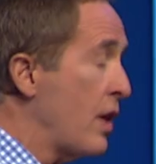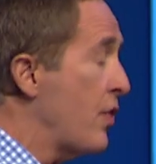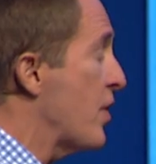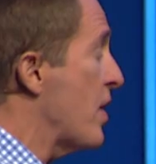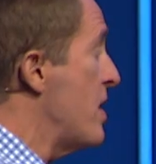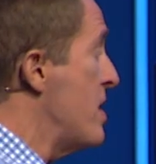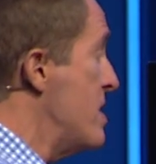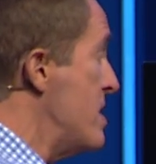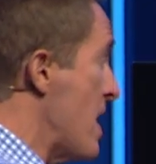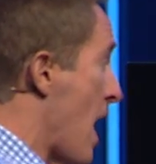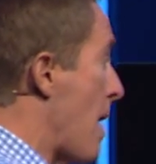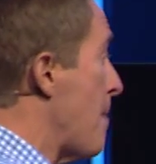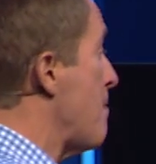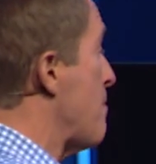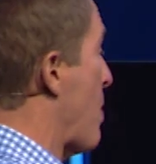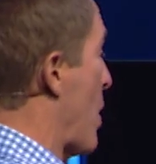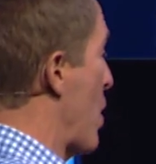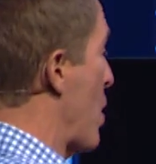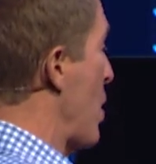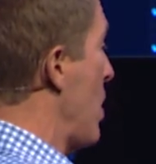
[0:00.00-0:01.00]
the
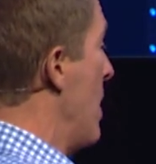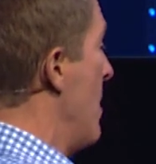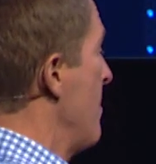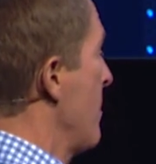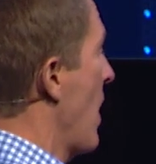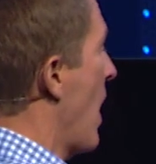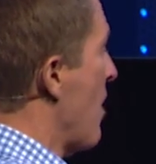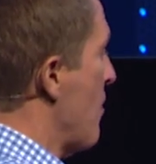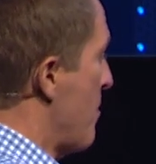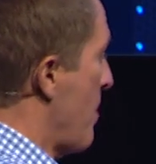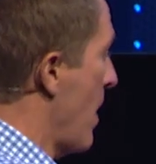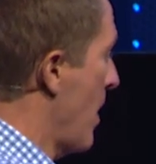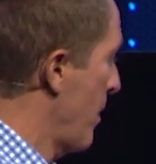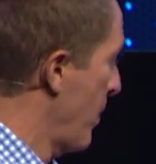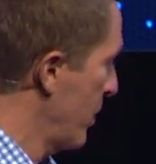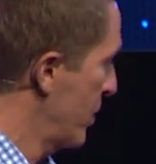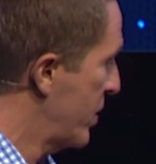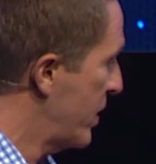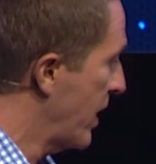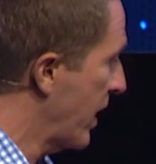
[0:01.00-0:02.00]
number of
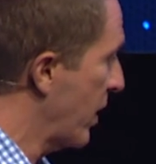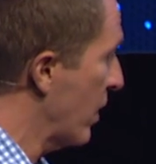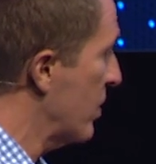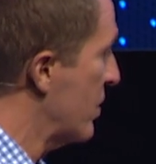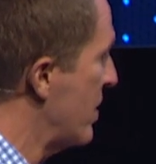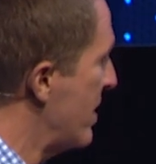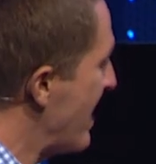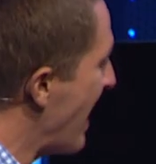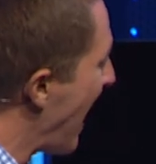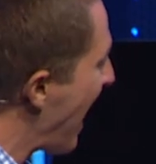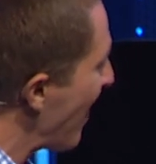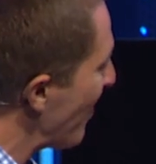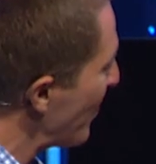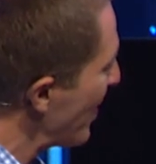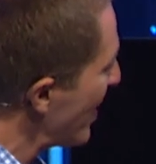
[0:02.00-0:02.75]
bumper stickers, not